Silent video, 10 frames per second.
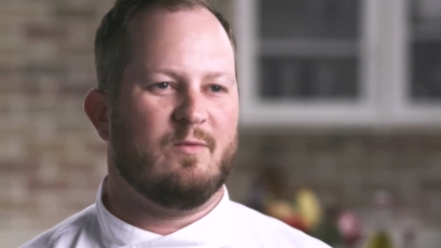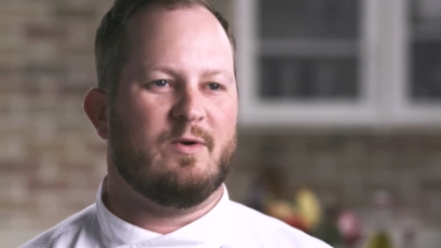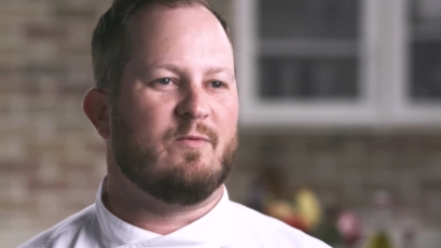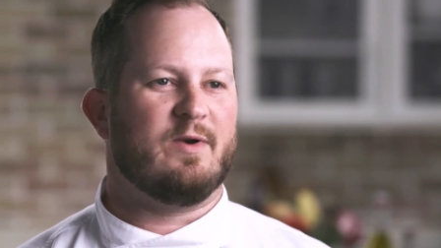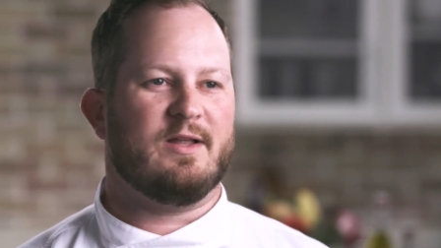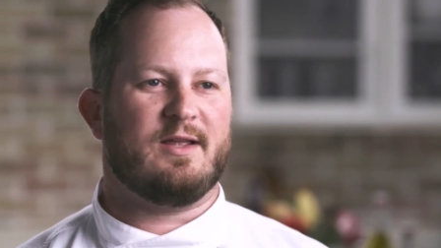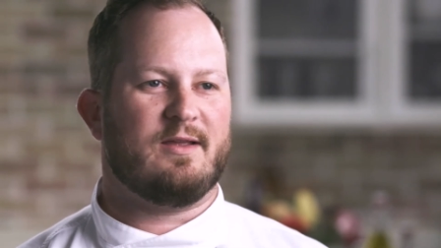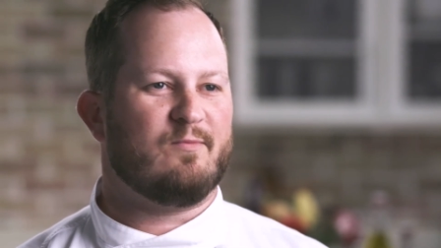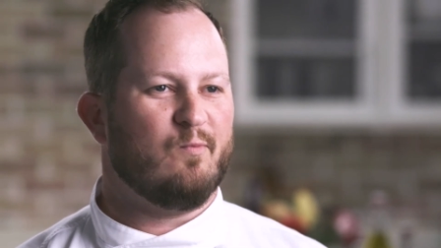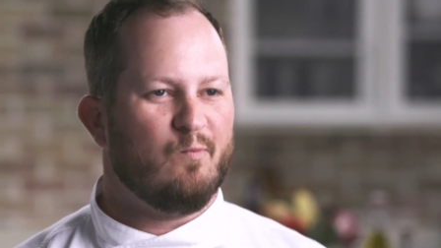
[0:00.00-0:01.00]
When really,
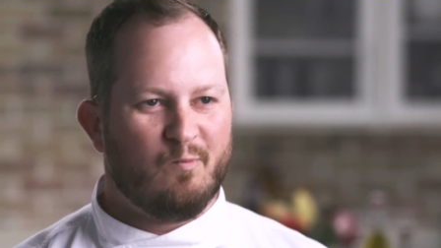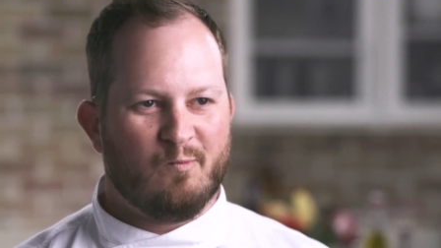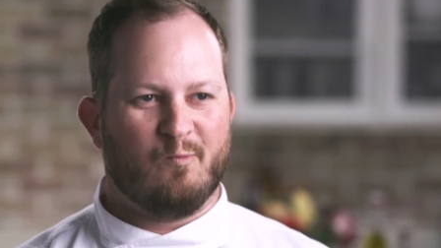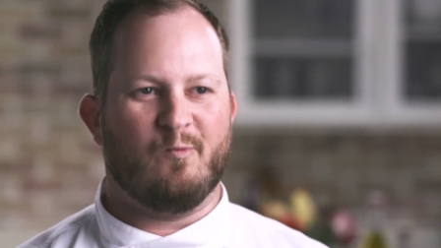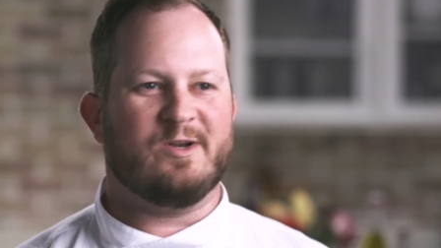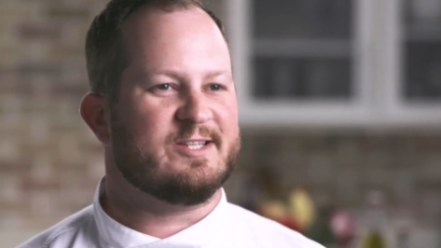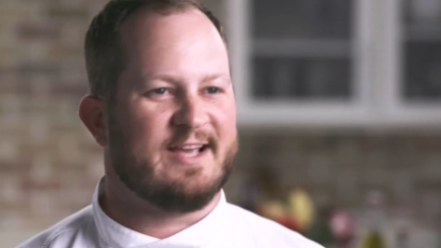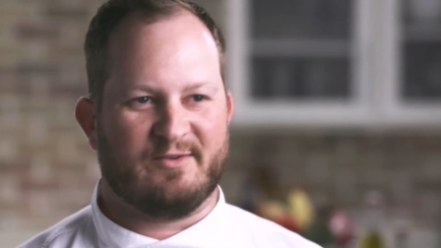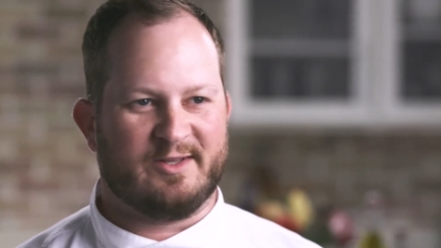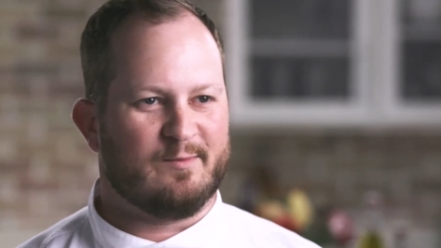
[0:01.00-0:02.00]
we just
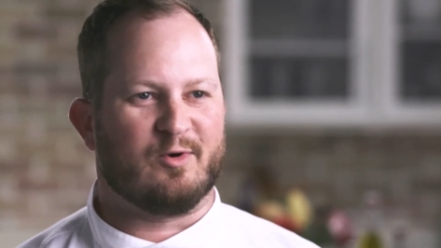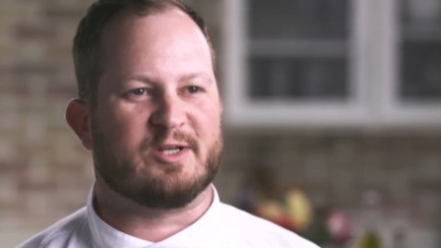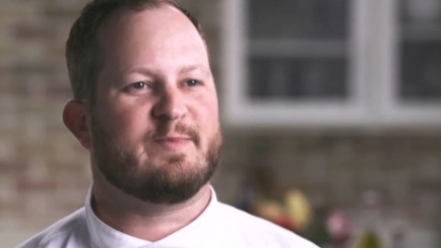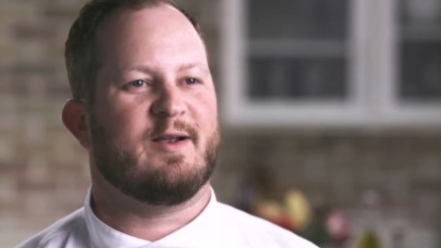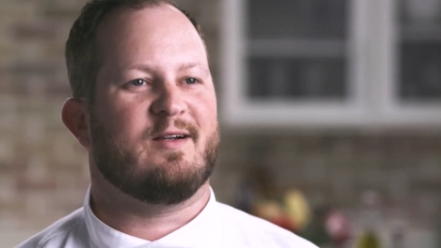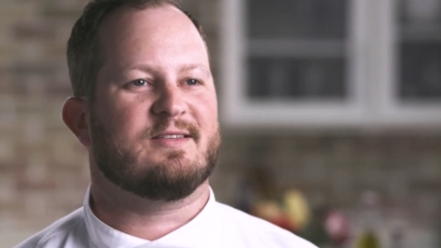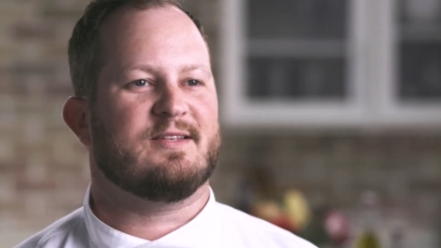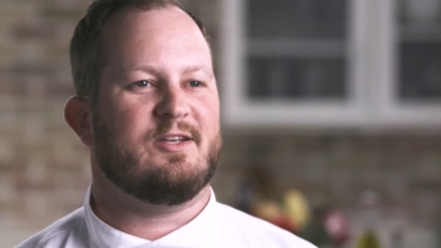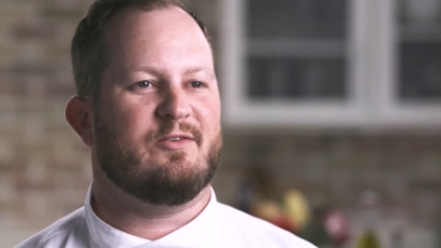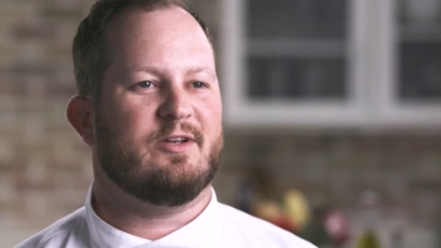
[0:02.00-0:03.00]
have a little more experience
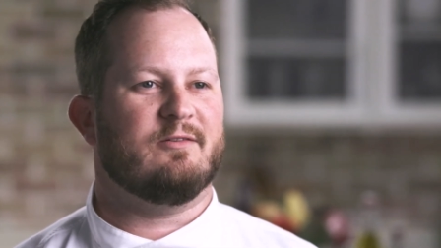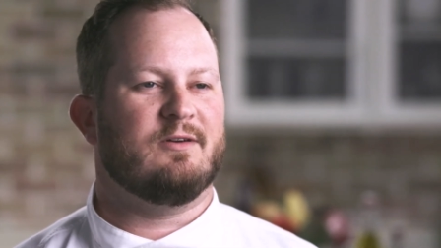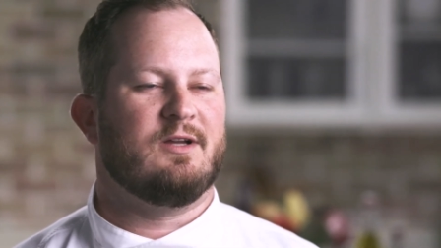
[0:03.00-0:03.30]
than you do.